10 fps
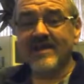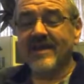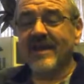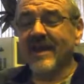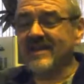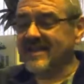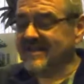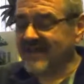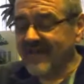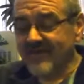It doesn't
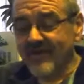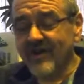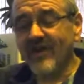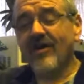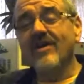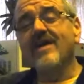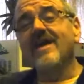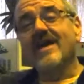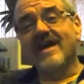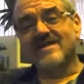take very long.
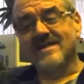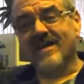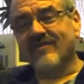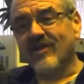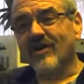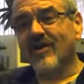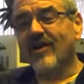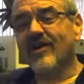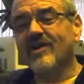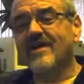It's not very
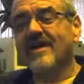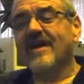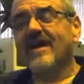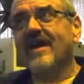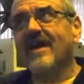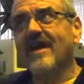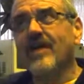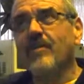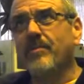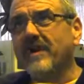hard.
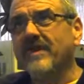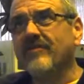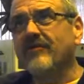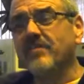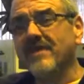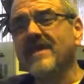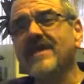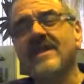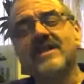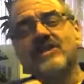But for me,
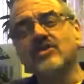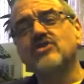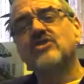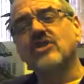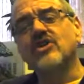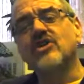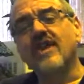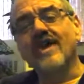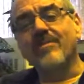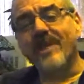it used to look
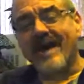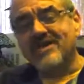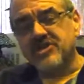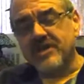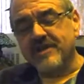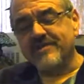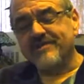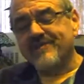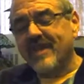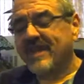like magic.
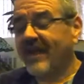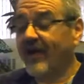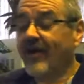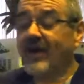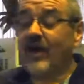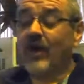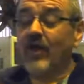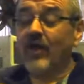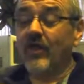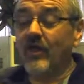Now,
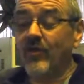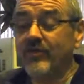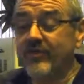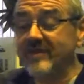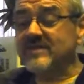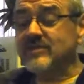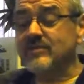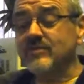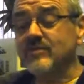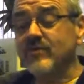this
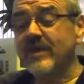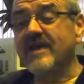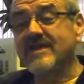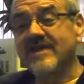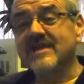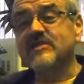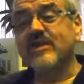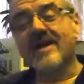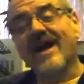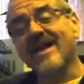week and next
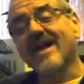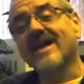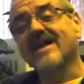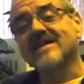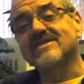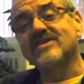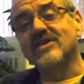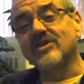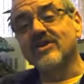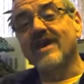week, I'd like us to
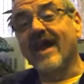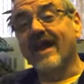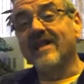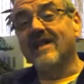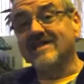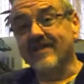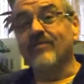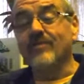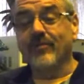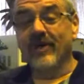look at a
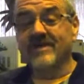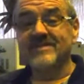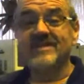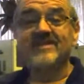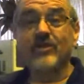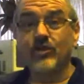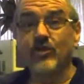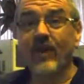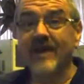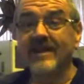different process, the
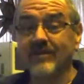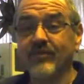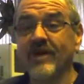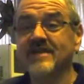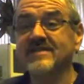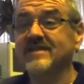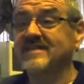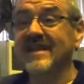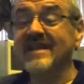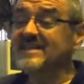writing process.
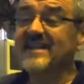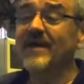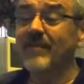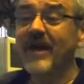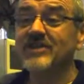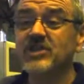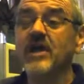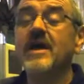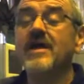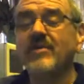And it's not magic,
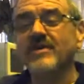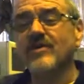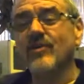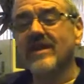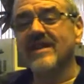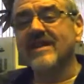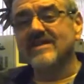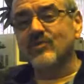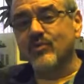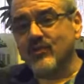but you know what? It
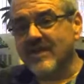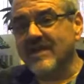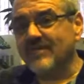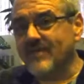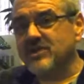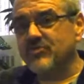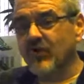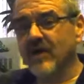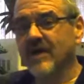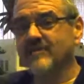is really much more
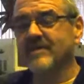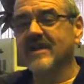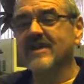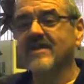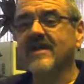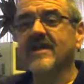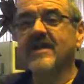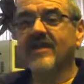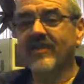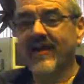complicated
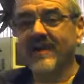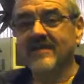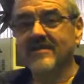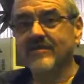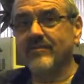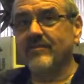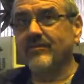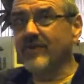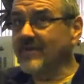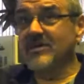than
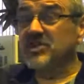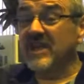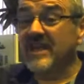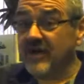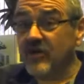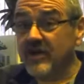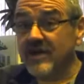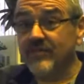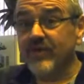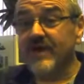pretty much any cooking
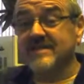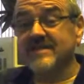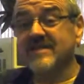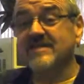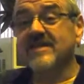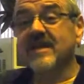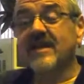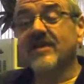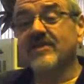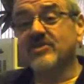process
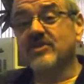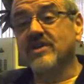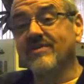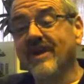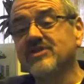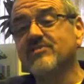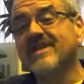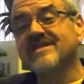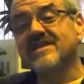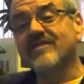that you could imagine,
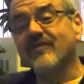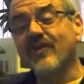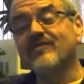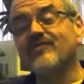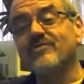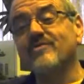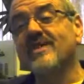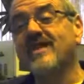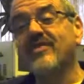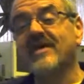because it involves so
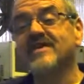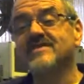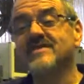many things